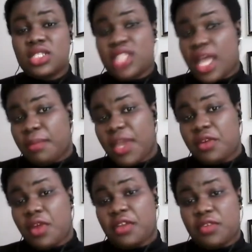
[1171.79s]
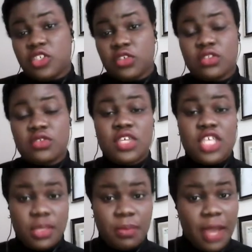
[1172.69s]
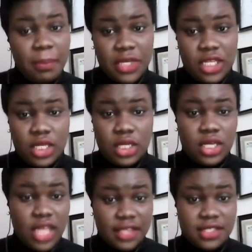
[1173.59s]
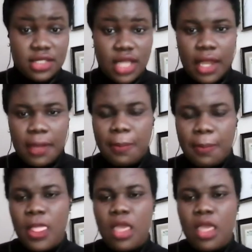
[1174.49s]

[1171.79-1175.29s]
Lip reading: that microaggression to keep happening next time.